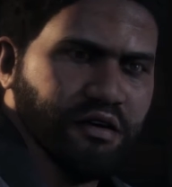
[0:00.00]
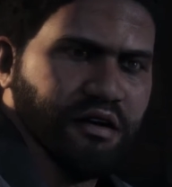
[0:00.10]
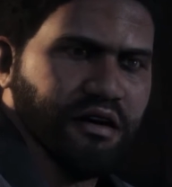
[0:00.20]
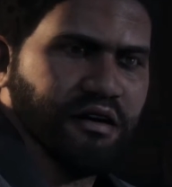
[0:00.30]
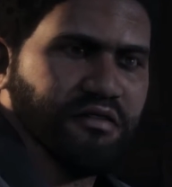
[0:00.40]

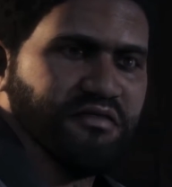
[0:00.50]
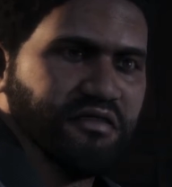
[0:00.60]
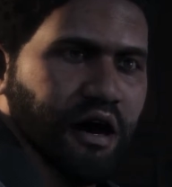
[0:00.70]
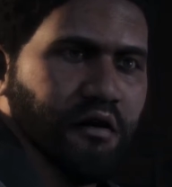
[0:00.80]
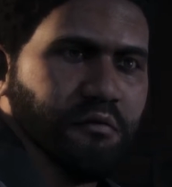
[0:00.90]
That time is
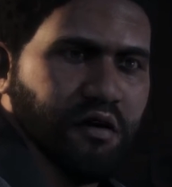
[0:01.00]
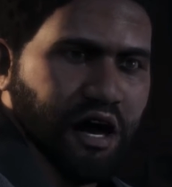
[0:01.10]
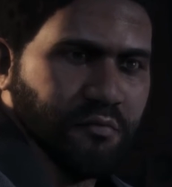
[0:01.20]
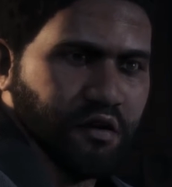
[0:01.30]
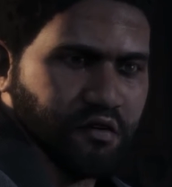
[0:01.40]
now. It just
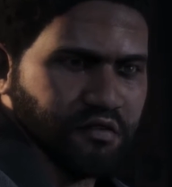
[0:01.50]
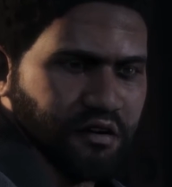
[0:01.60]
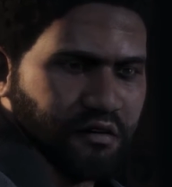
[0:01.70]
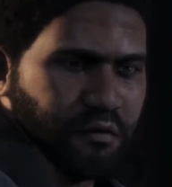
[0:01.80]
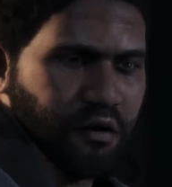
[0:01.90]
breaks
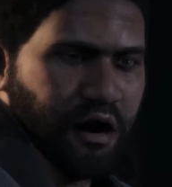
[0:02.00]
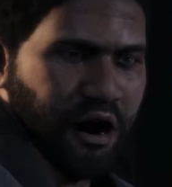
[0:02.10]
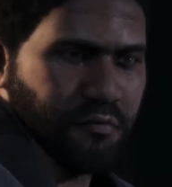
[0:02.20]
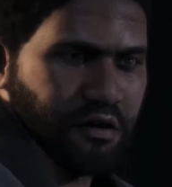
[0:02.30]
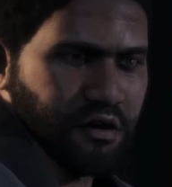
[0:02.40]
into a
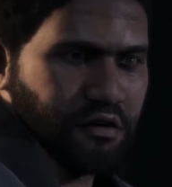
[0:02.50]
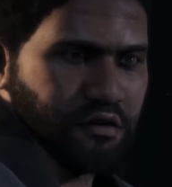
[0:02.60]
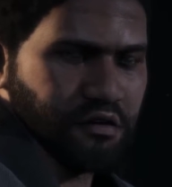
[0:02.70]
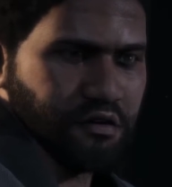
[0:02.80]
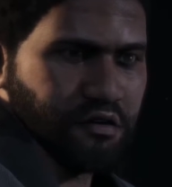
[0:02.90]

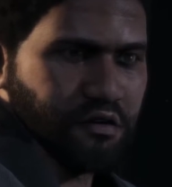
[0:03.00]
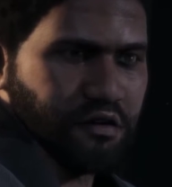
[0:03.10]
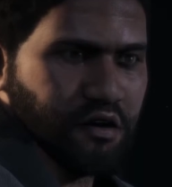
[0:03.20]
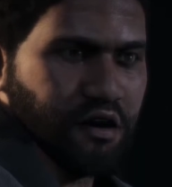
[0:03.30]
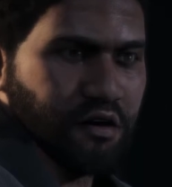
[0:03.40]
scene,
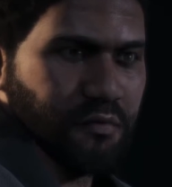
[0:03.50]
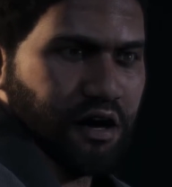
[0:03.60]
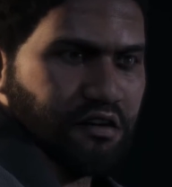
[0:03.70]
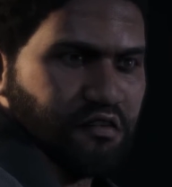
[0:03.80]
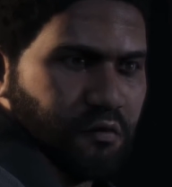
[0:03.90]

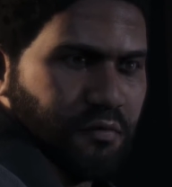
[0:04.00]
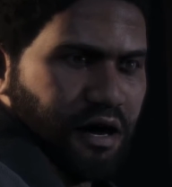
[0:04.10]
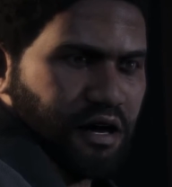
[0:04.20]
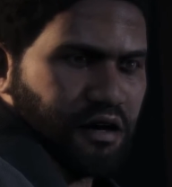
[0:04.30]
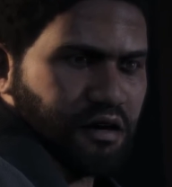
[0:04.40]
like in
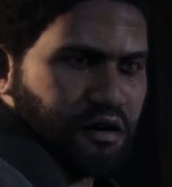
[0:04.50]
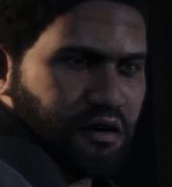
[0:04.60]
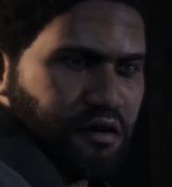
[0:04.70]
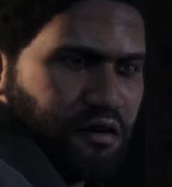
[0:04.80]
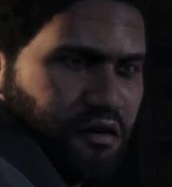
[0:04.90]
Jessica
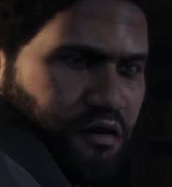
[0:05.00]
Jones when they're yeah.